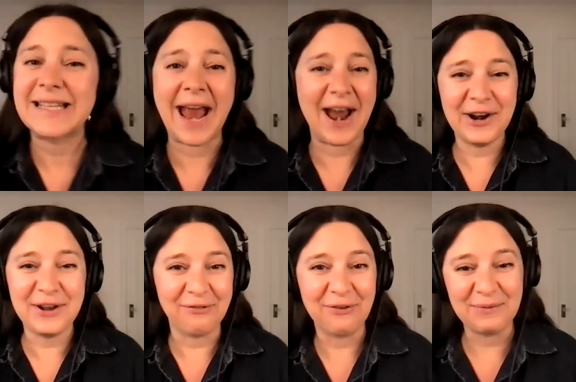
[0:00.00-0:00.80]

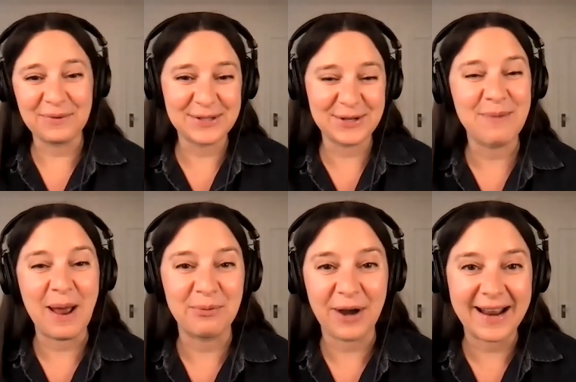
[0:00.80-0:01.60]
scared of what it will do to
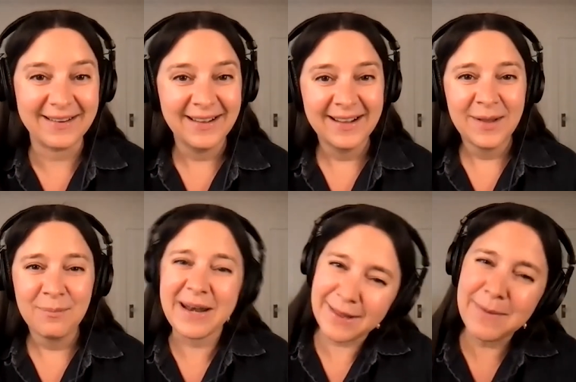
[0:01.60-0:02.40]
my brain.
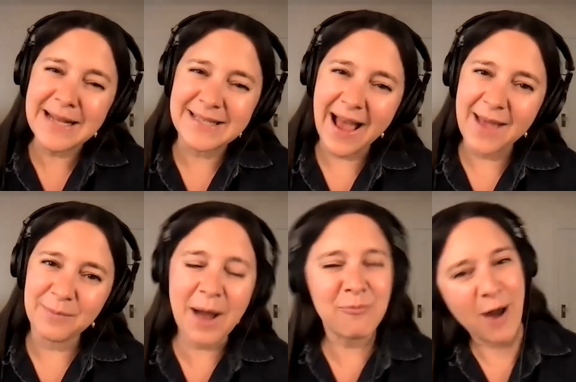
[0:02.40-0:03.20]
But in the
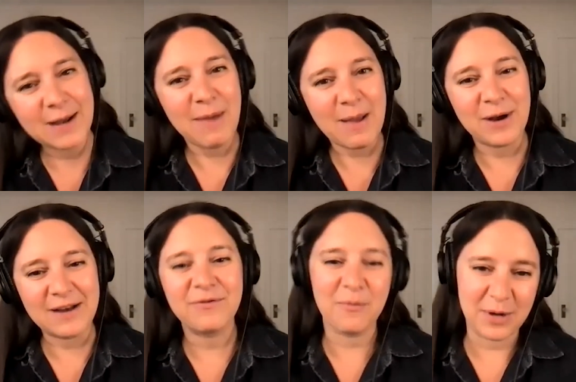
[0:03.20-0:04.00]
meantime, I'm rotting my
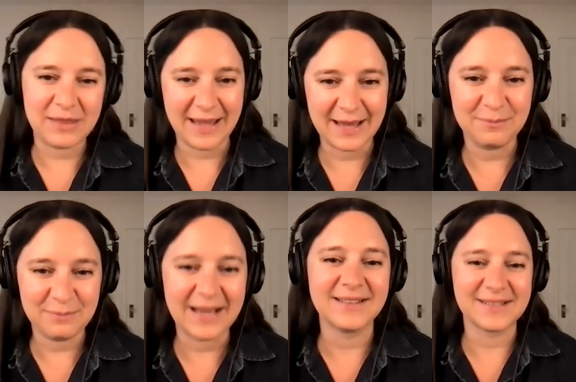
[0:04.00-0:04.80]
brain from within
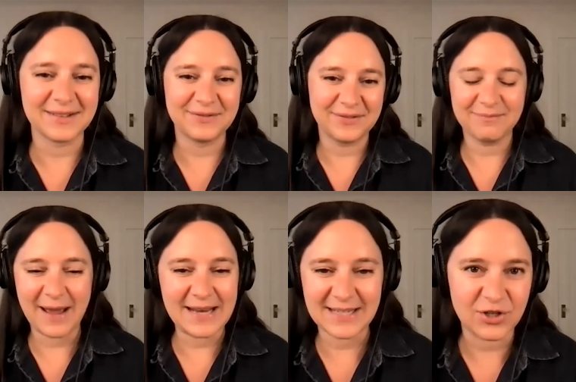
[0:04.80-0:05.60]
because of
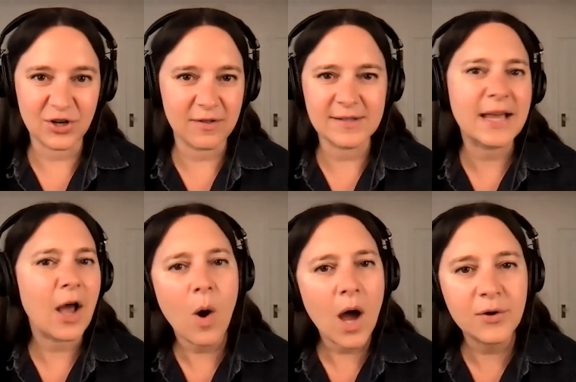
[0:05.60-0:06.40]
my addiction to this thing.
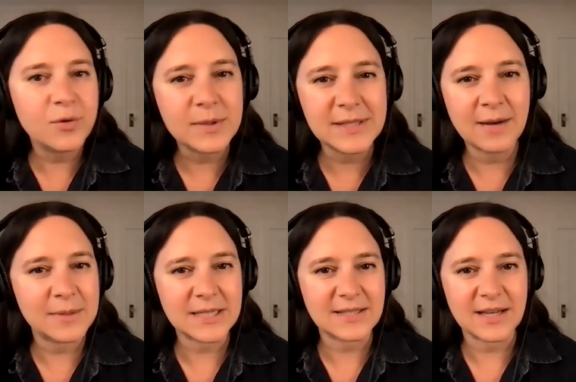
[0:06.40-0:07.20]
Oh, 100%
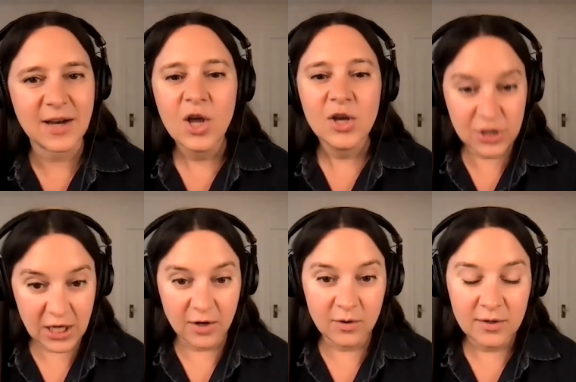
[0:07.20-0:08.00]
I'm addicted.
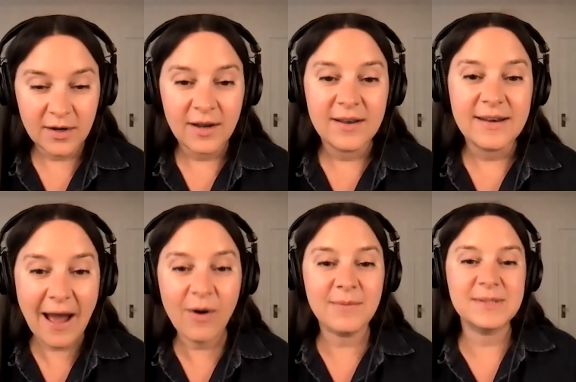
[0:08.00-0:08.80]
So
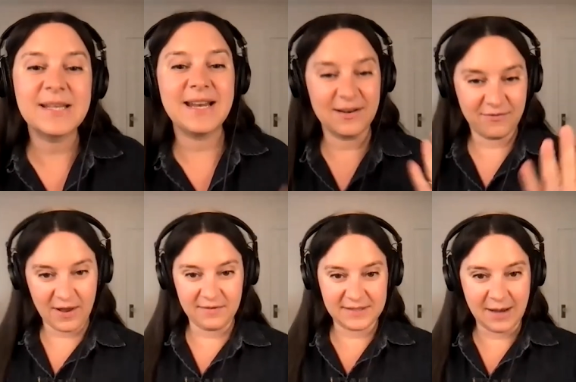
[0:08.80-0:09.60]
now I'm sitting in
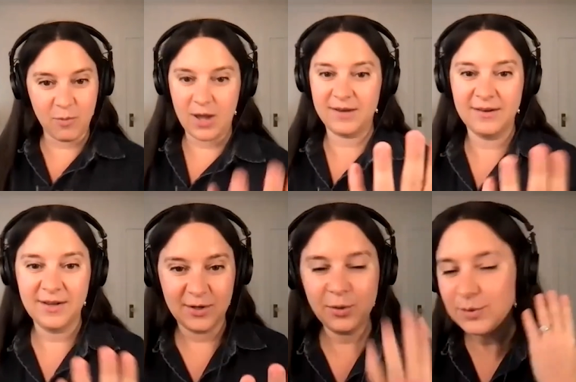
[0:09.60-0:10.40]
front of someone
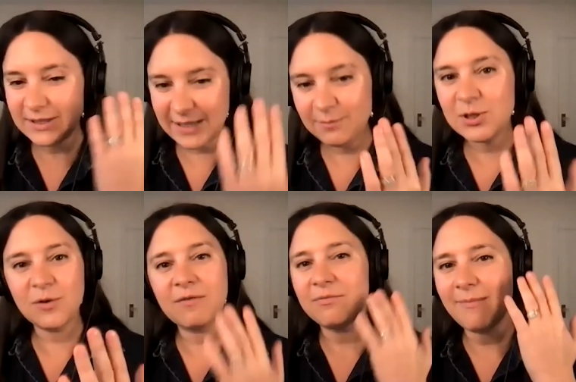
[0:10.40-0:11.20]
who seems
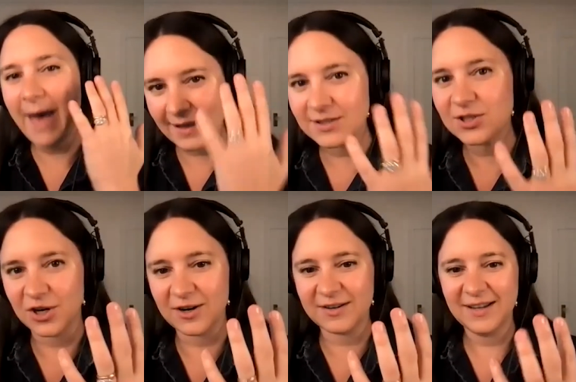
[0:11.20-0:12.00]
to have
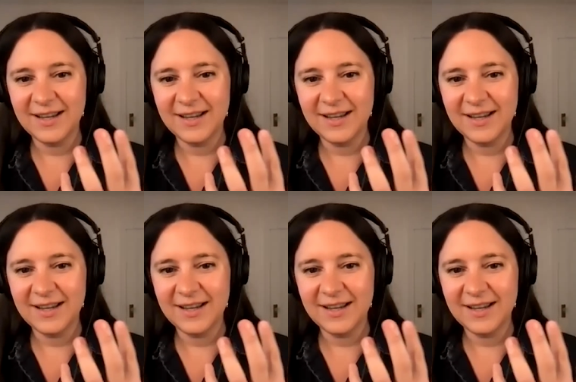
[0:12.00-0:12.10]
mastered